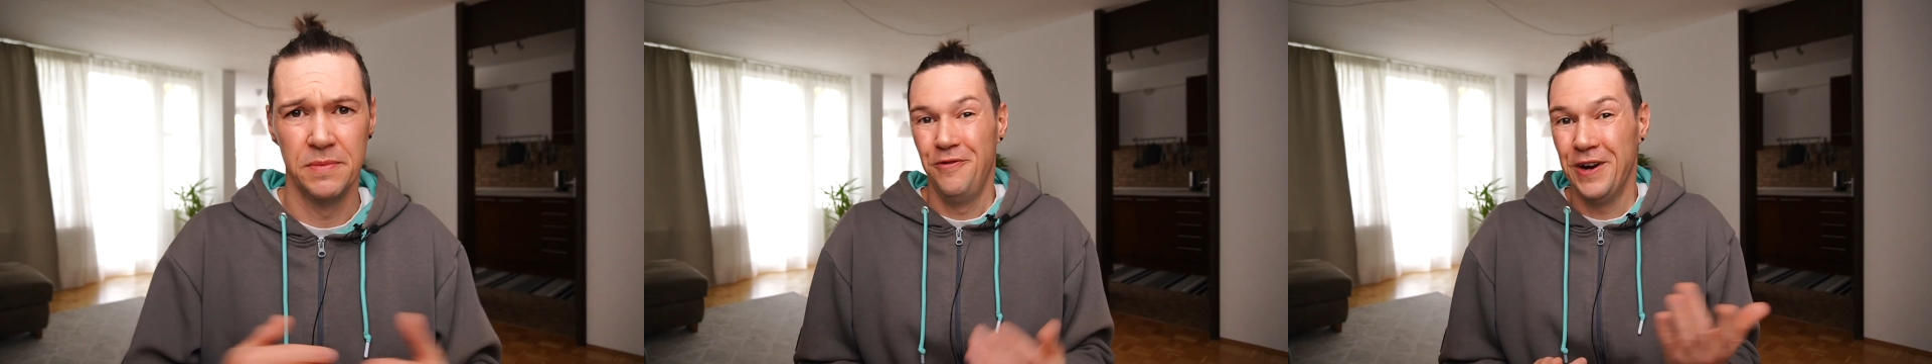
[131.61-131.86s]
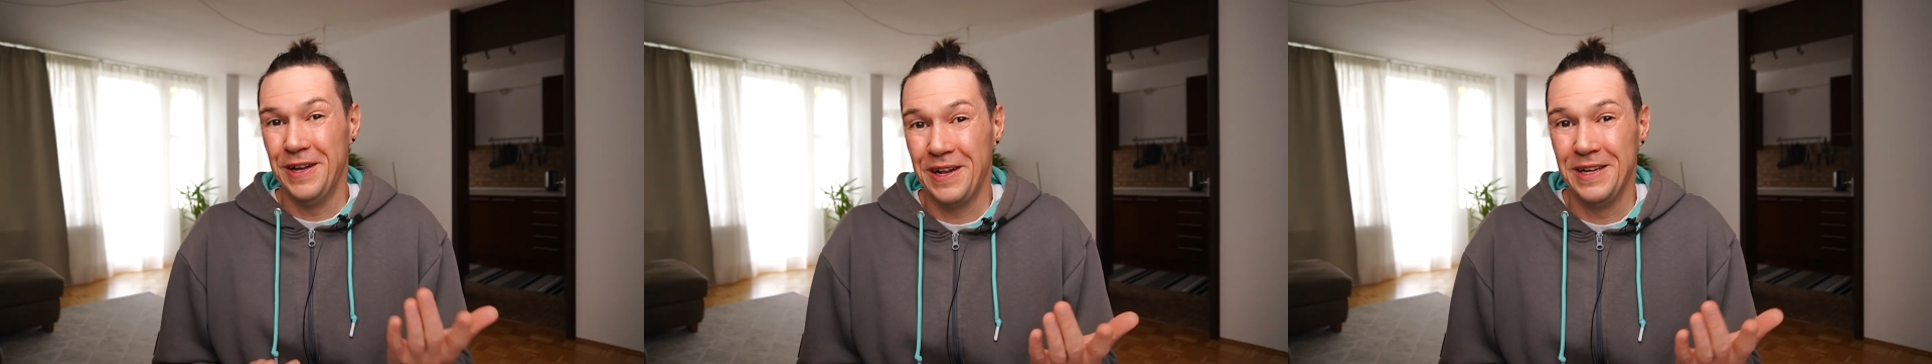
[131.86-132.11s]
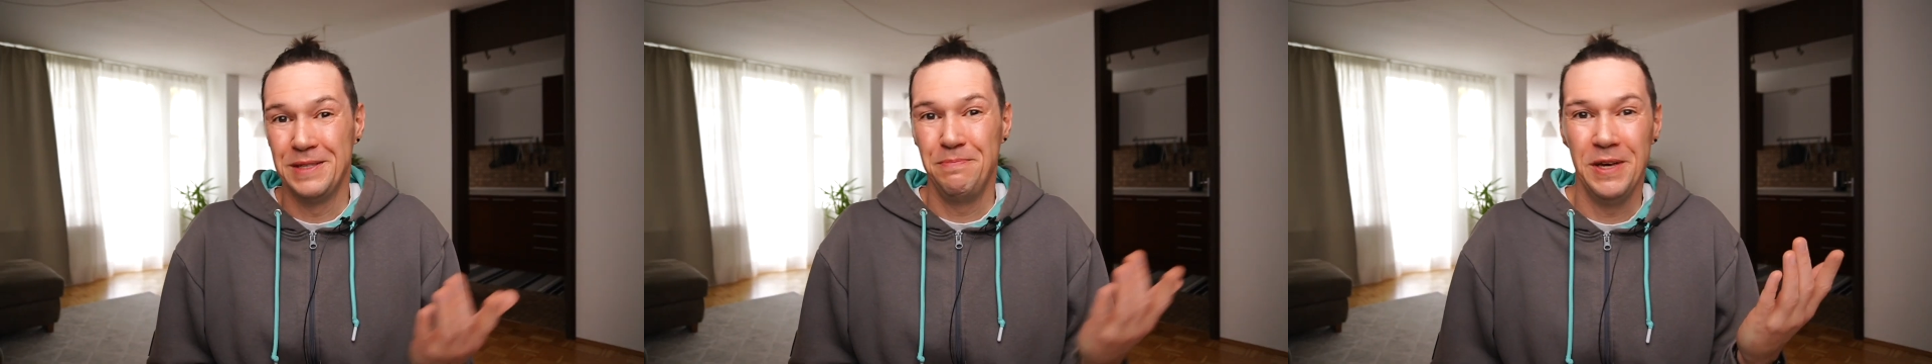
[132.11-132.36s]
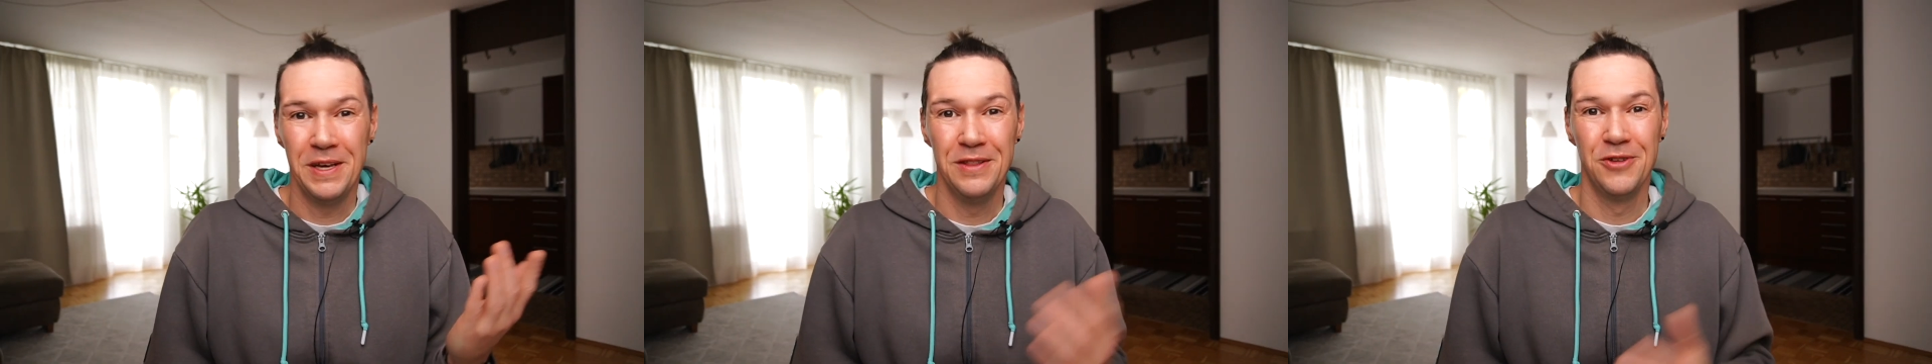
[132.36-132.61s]
Frankly
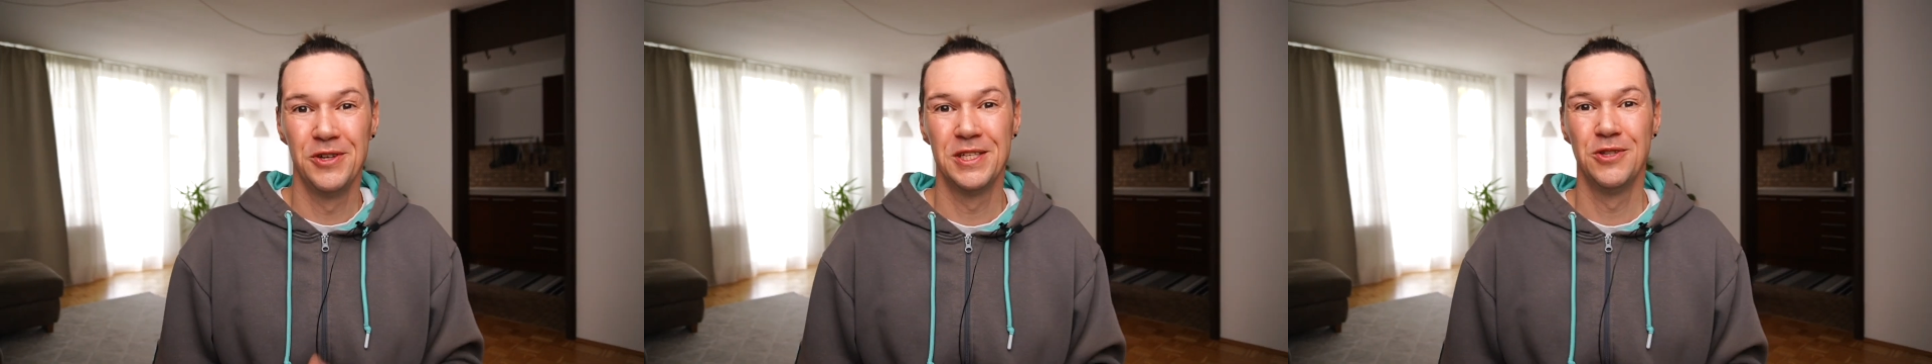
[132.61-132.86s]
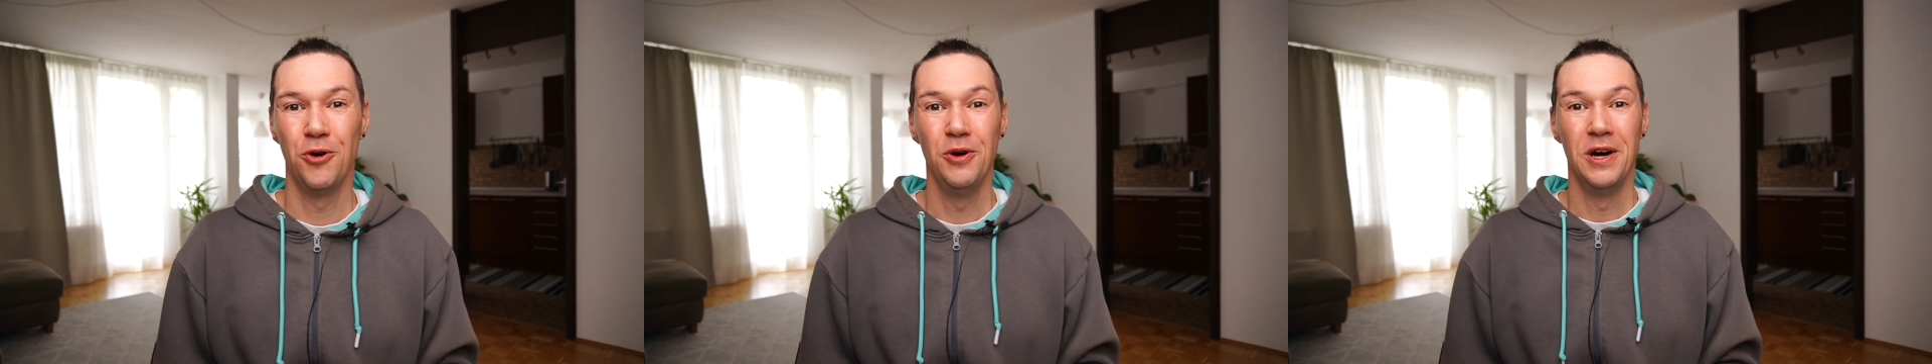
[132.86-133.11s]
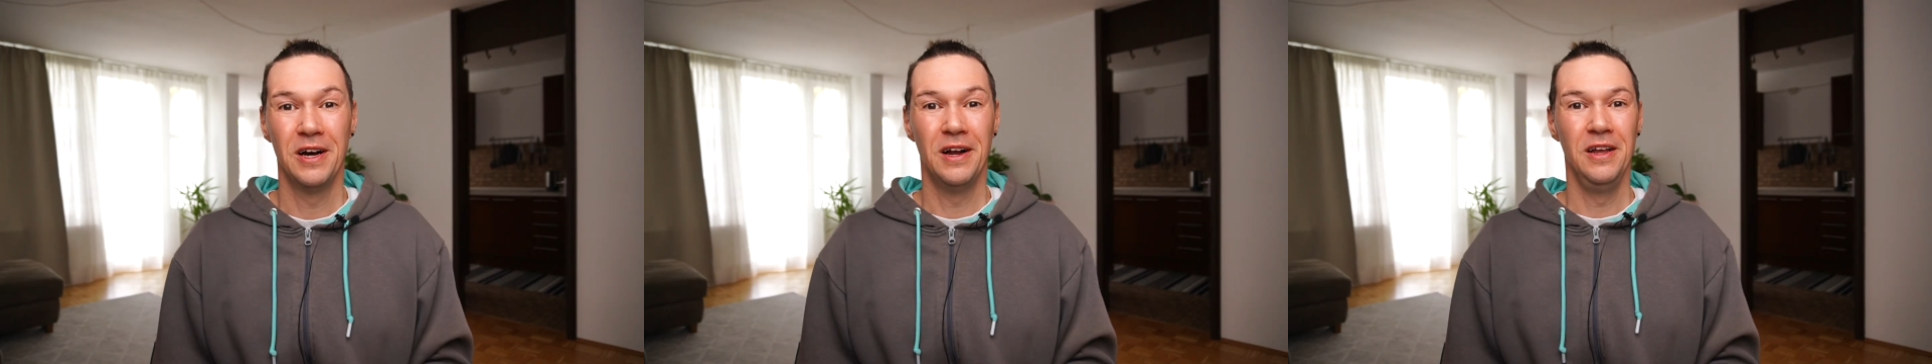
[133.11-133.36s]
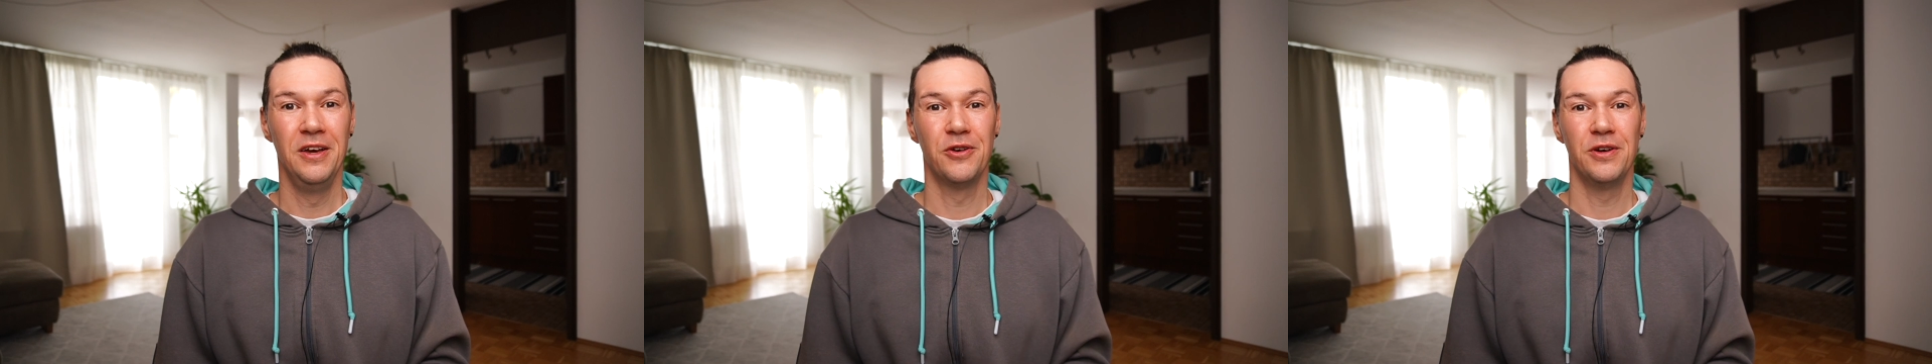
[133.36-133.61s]
speaking, there is no
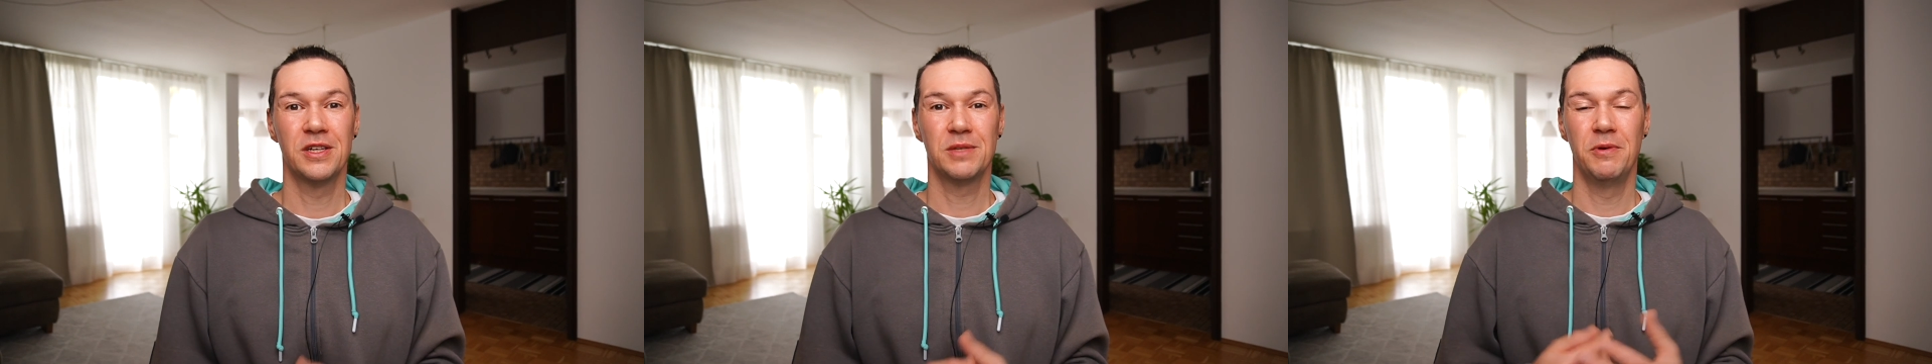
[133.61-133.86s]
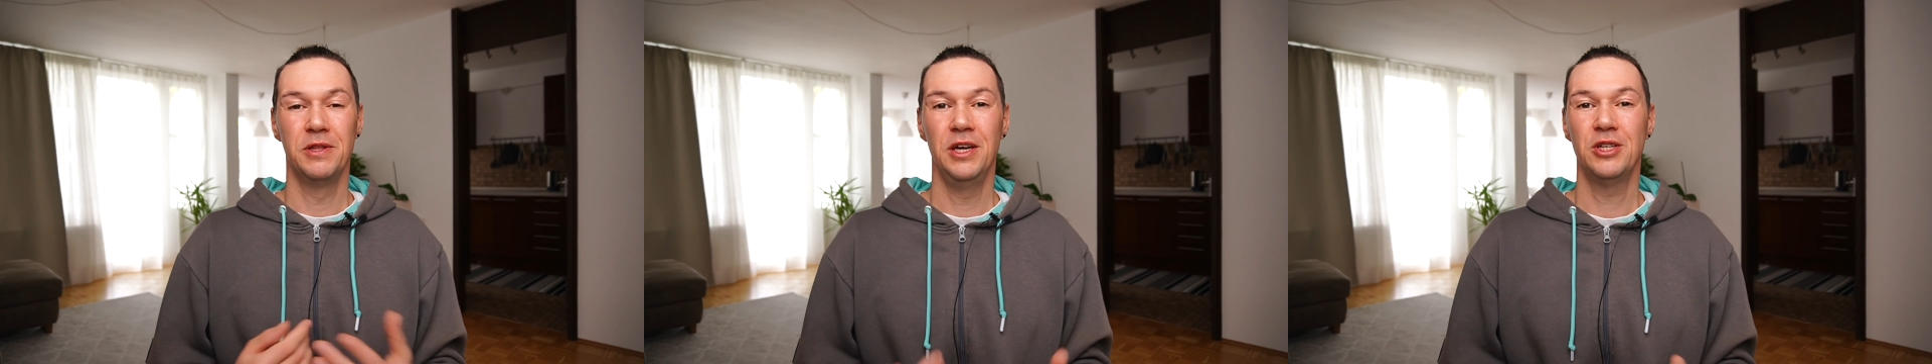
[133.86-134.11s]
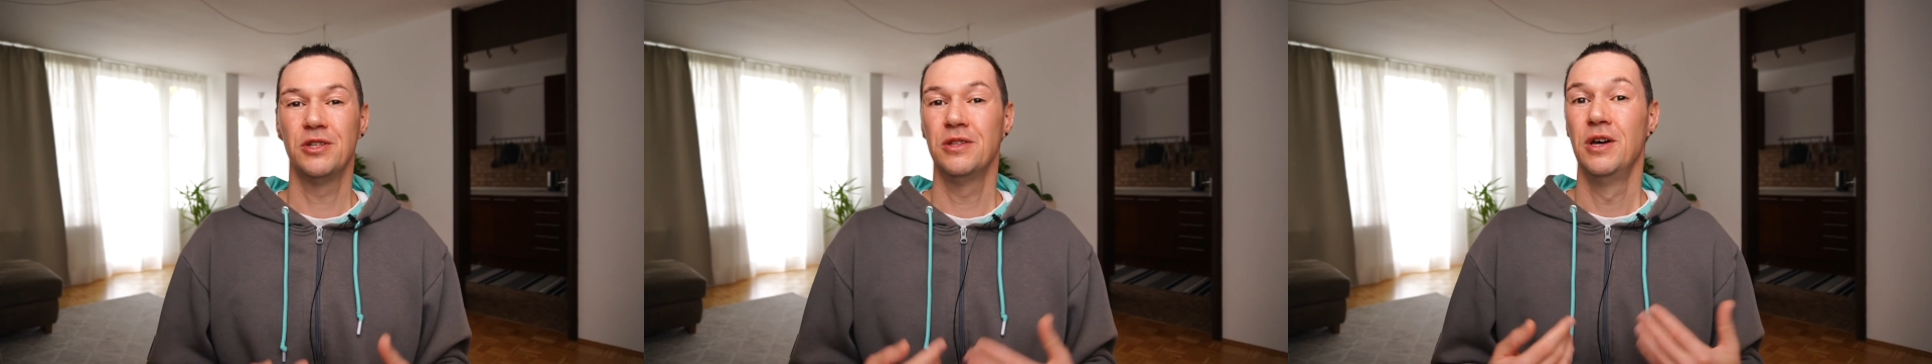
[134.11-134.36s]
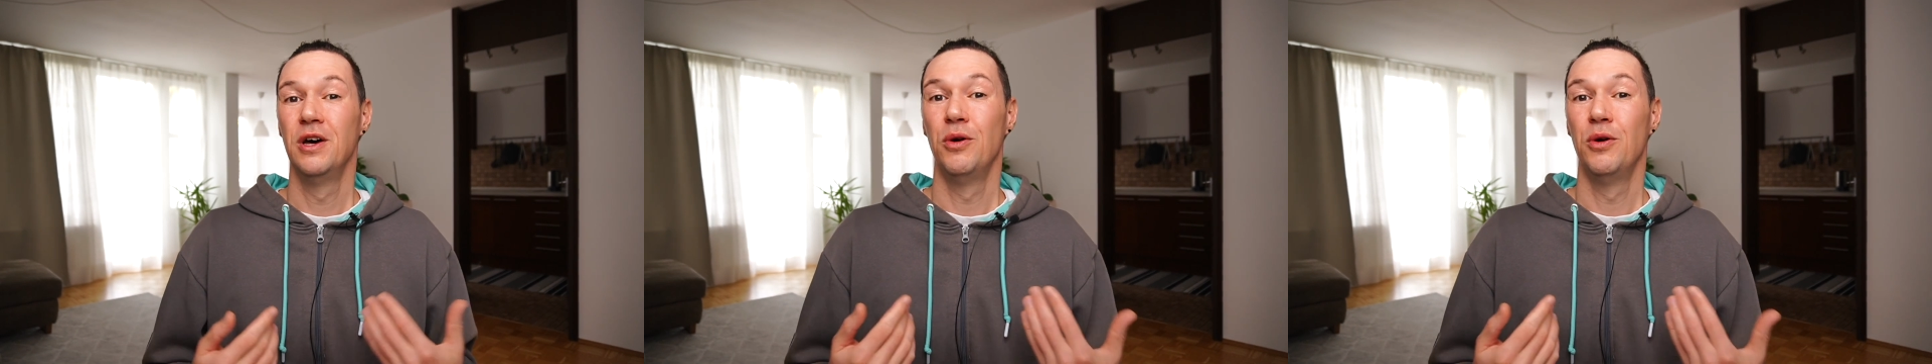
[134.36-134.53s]
clear explanation